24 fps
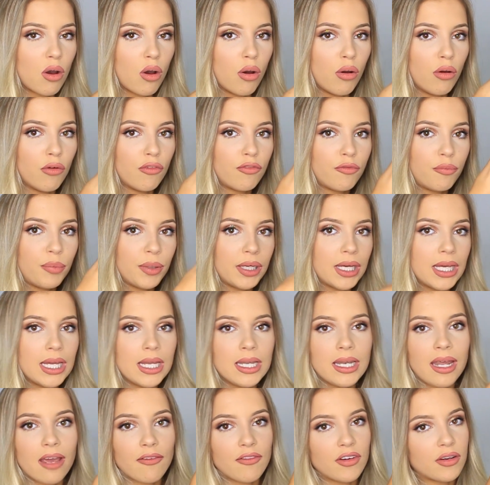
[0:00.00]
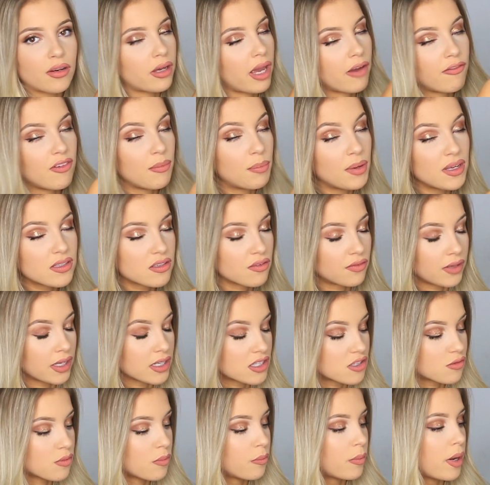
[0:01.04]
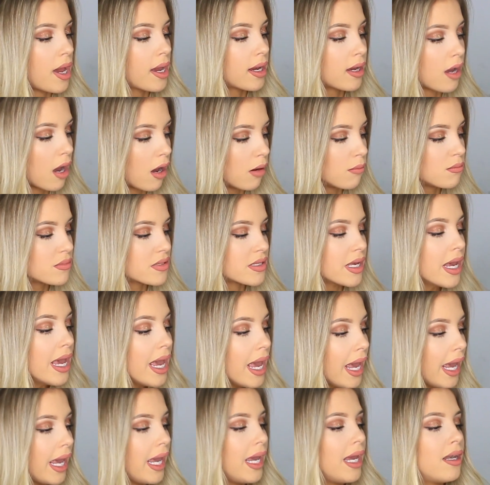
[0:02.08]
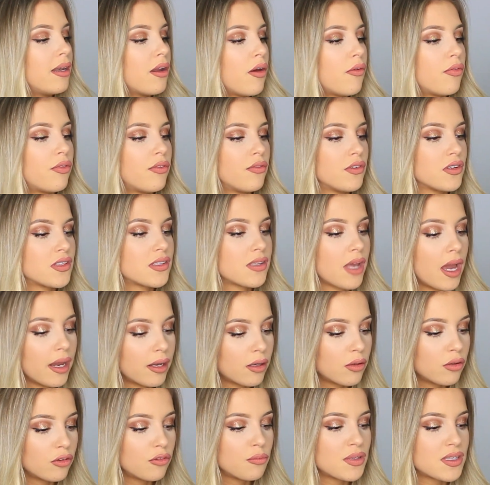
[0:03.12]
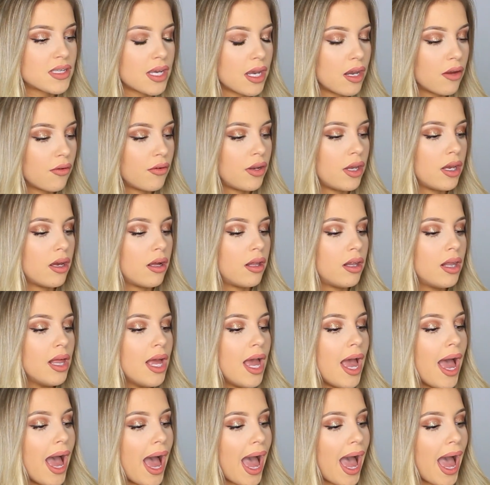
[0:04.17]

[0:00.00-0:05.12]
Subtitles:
of bikini, every piece of like swimwear comes in recycled material,